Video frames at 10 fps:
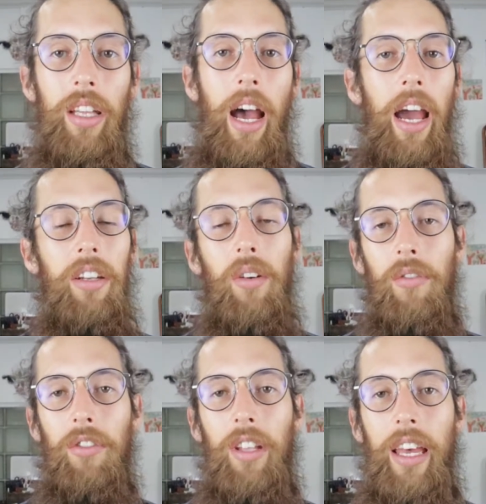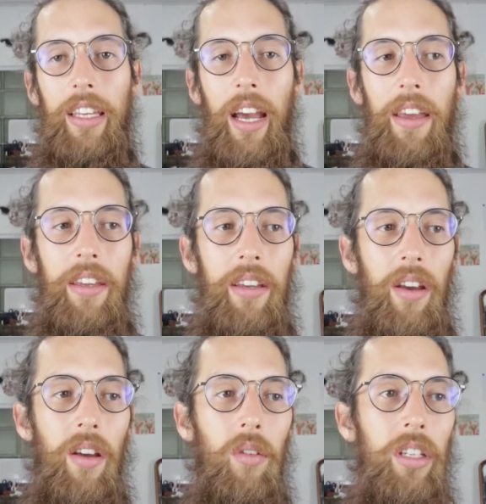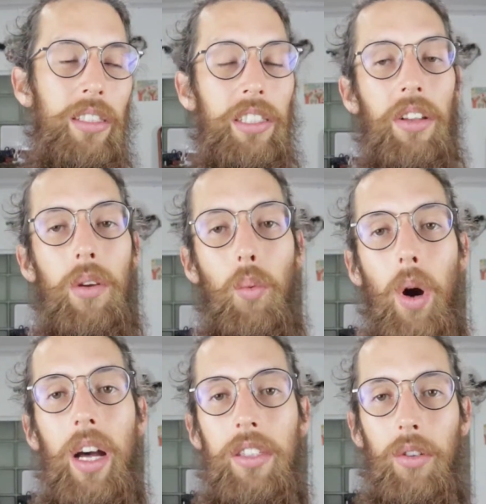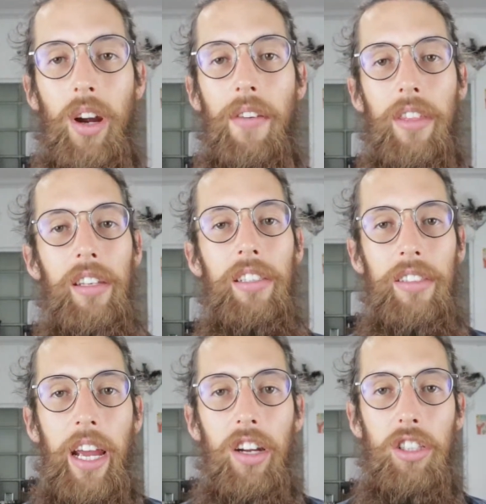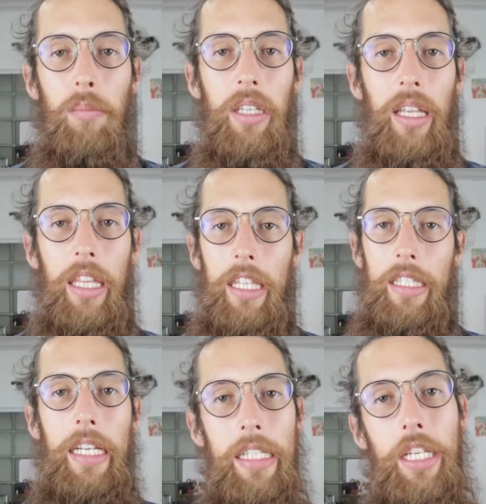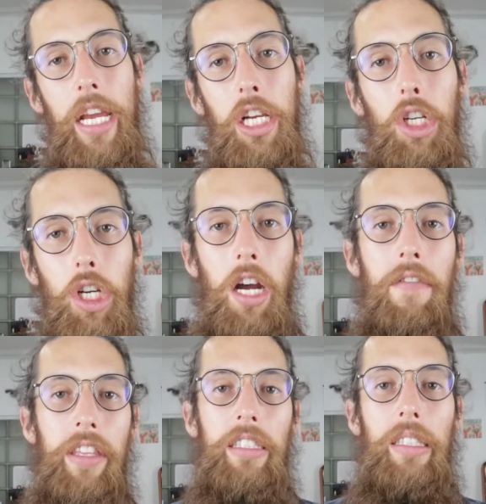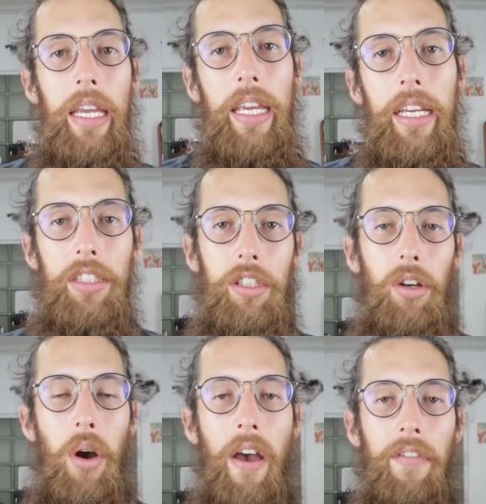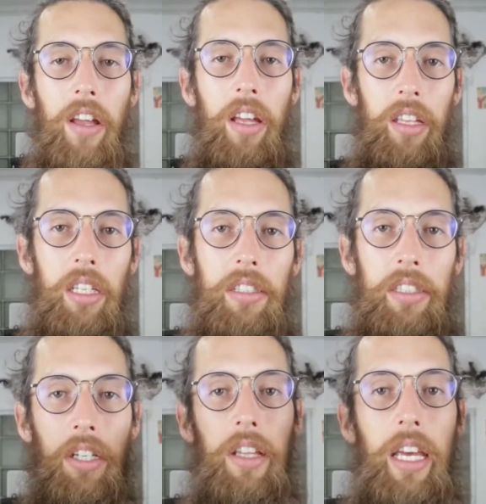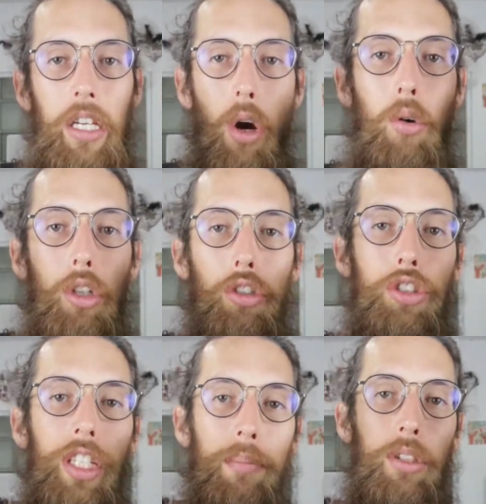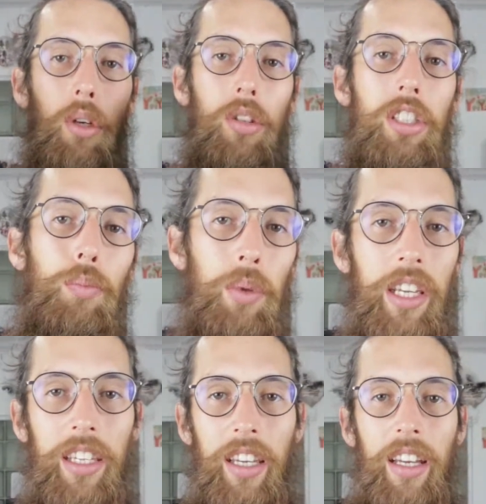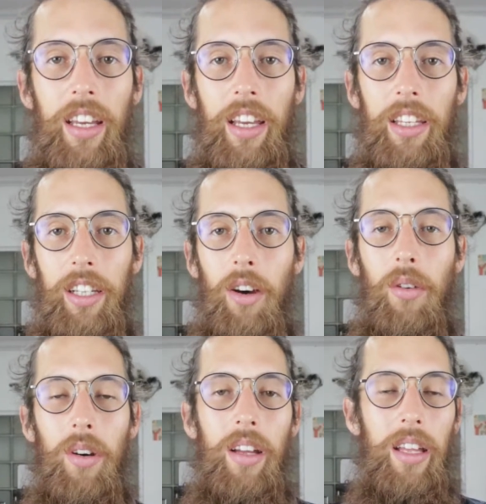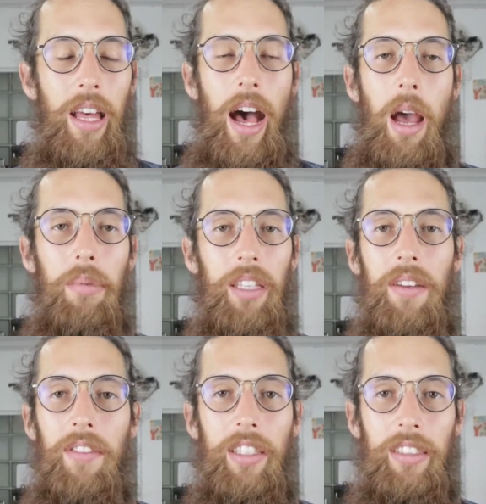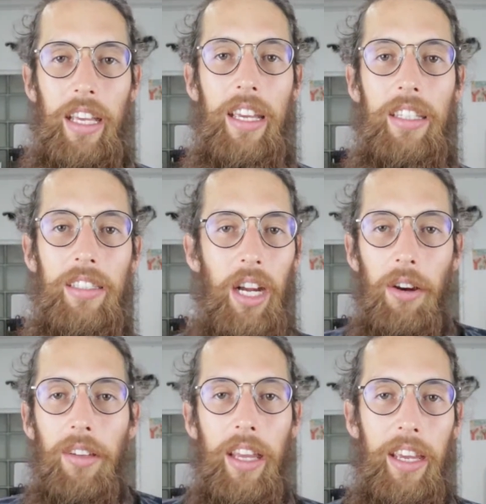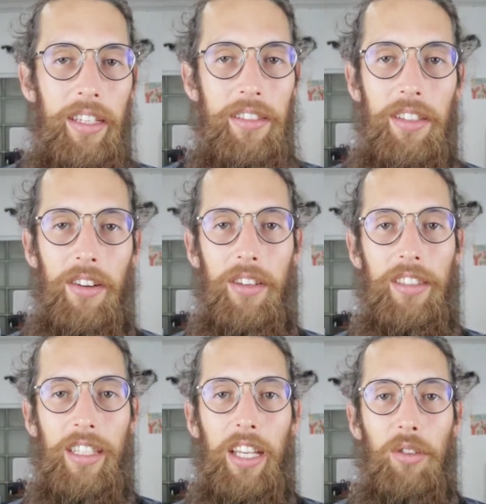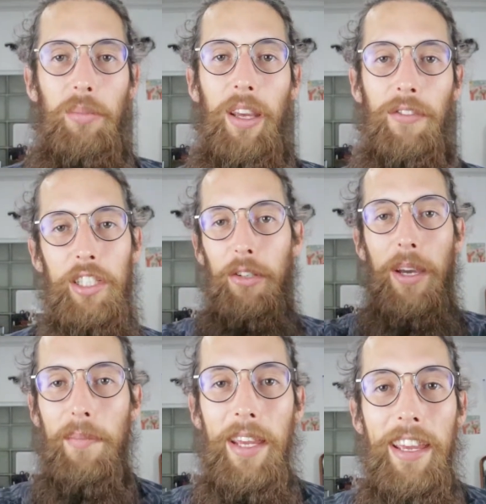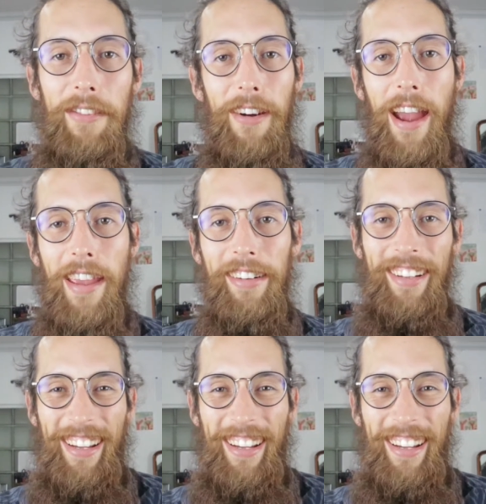I don't feel like I necessarily want or have the desire to be like the dictator of this land, have necessarily like ownership, so to speak. I believe this land is our land. This land is made for you and me, right?